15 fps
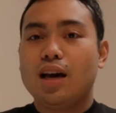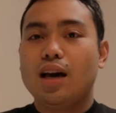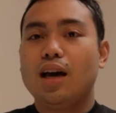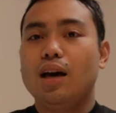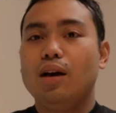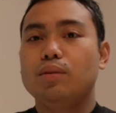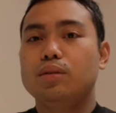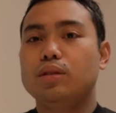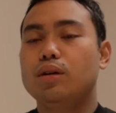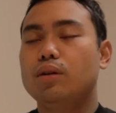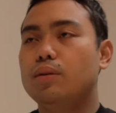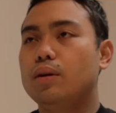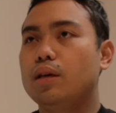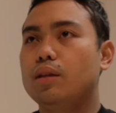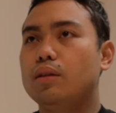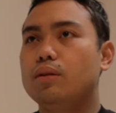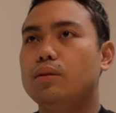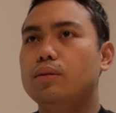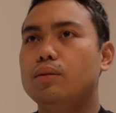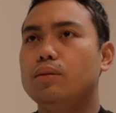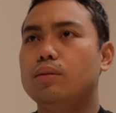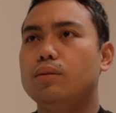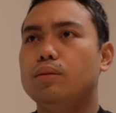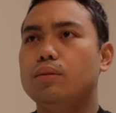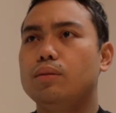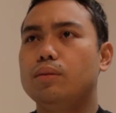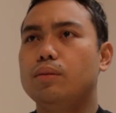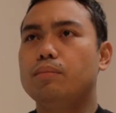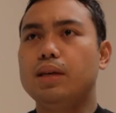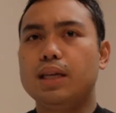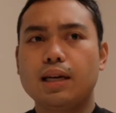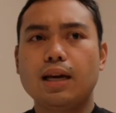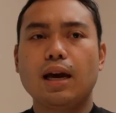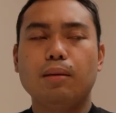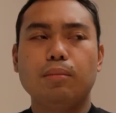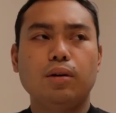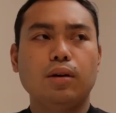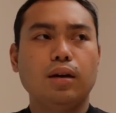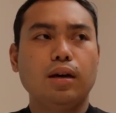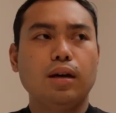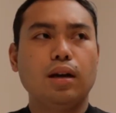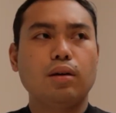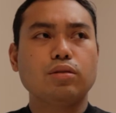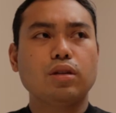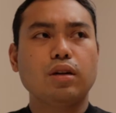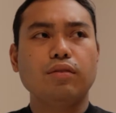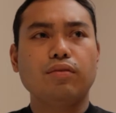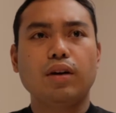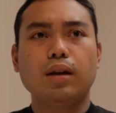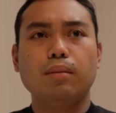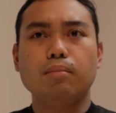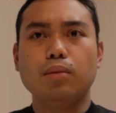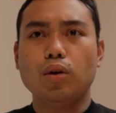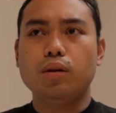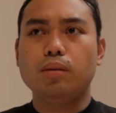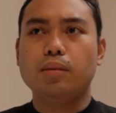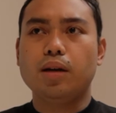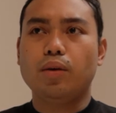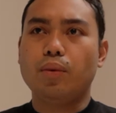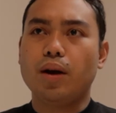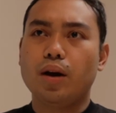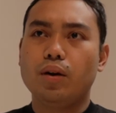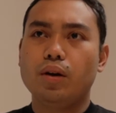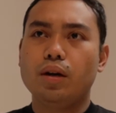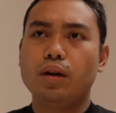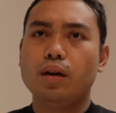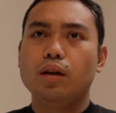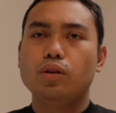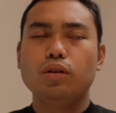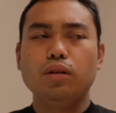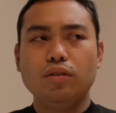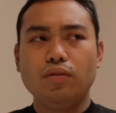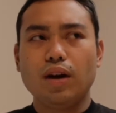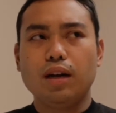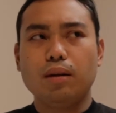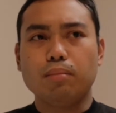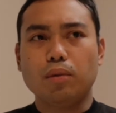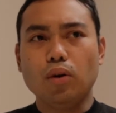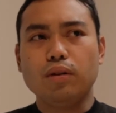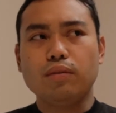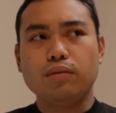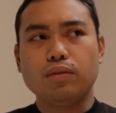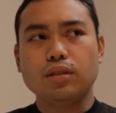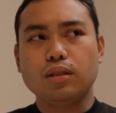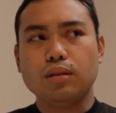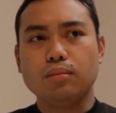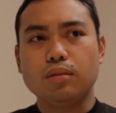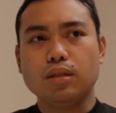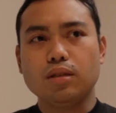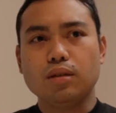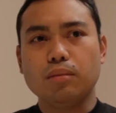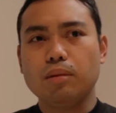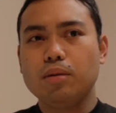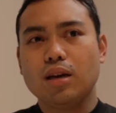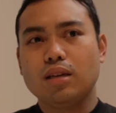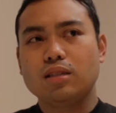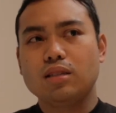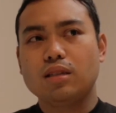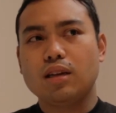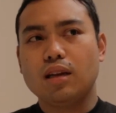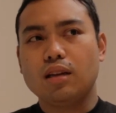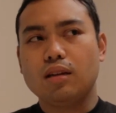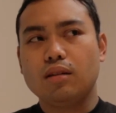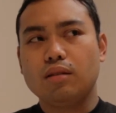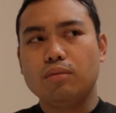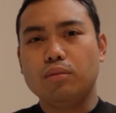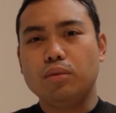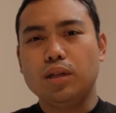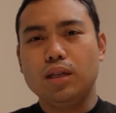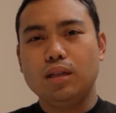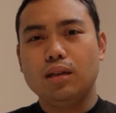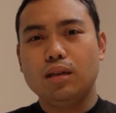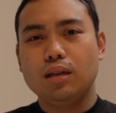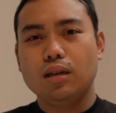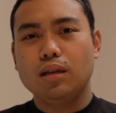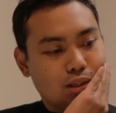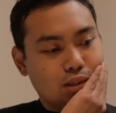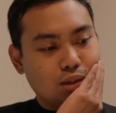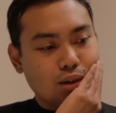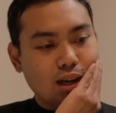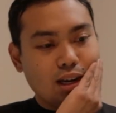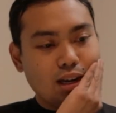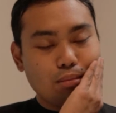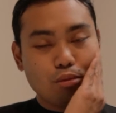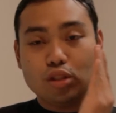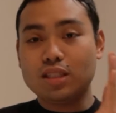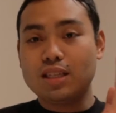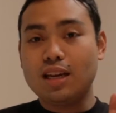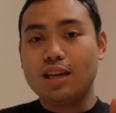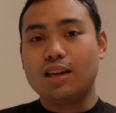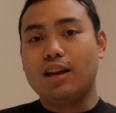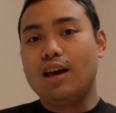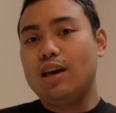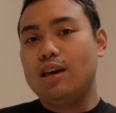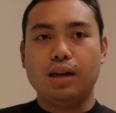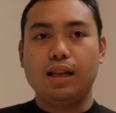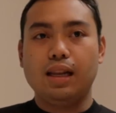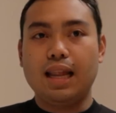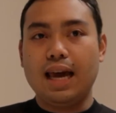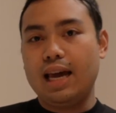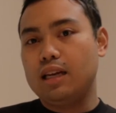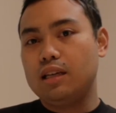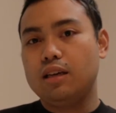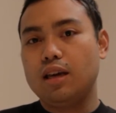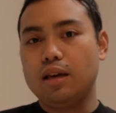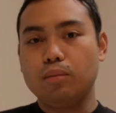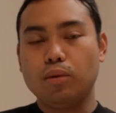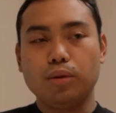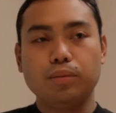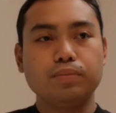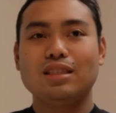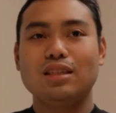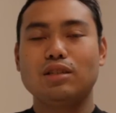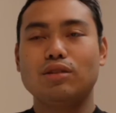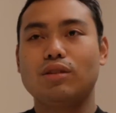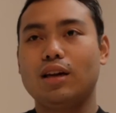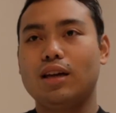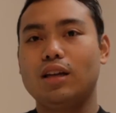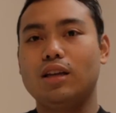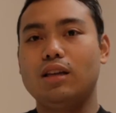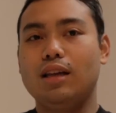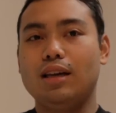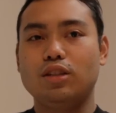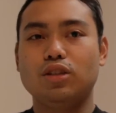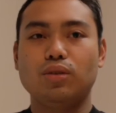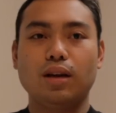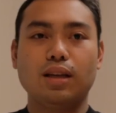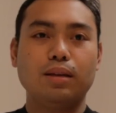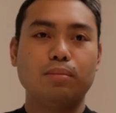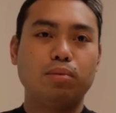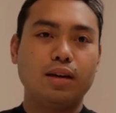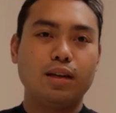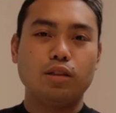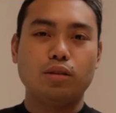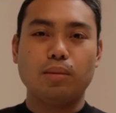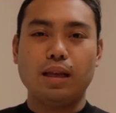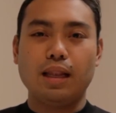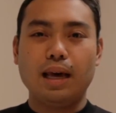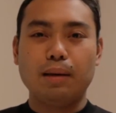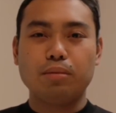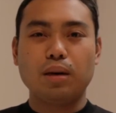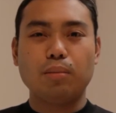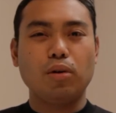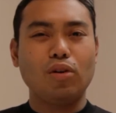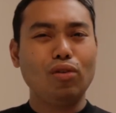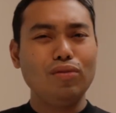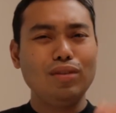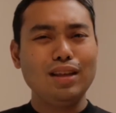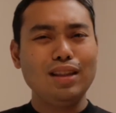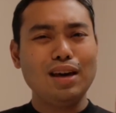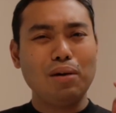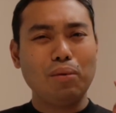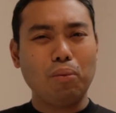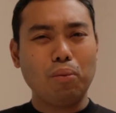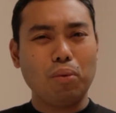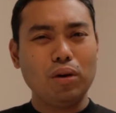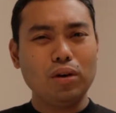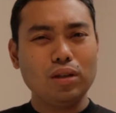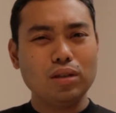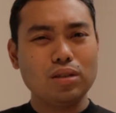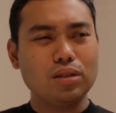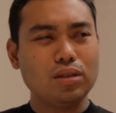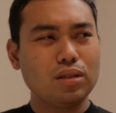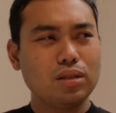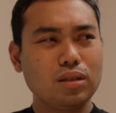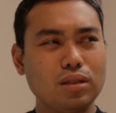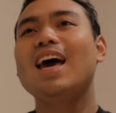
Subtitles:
I was going through big camera and I was trying to find a modem and a router. Couldn't find a modem for some reason, or maybe I just can't read. So I ended up just getting a LAN cable just so that I could like directly plug into my laptop. Hopefully that works.